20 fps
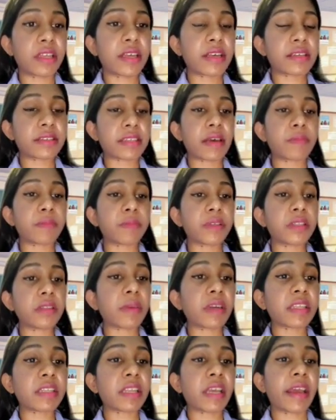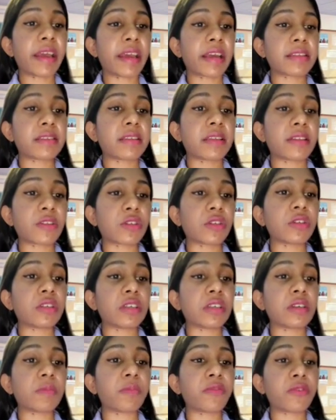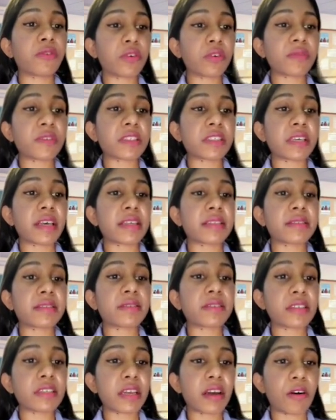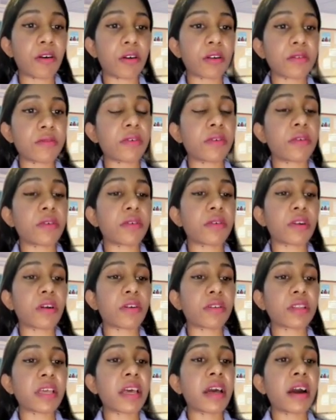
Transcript: Example, but as a floor which has 3 halls for around